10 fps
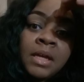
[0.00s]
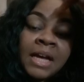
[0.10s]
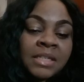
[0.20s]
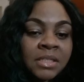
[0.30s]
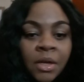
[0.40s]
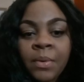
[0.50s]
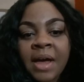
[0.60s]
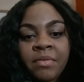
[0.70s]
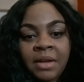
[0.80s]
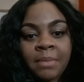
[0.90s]
I still don't
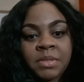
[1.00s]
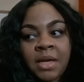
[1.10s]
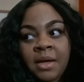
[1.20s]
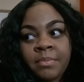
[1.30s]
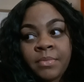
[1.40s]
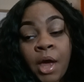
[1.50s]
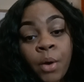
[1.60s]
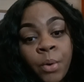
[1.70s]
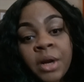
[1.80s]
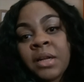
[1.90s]
have a laptop. I
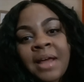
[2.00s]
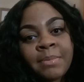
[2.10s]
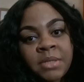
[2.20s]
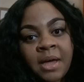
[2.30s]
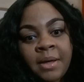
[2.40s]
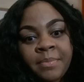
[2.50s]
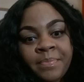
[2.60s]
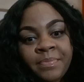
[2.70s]
ordered a laptop.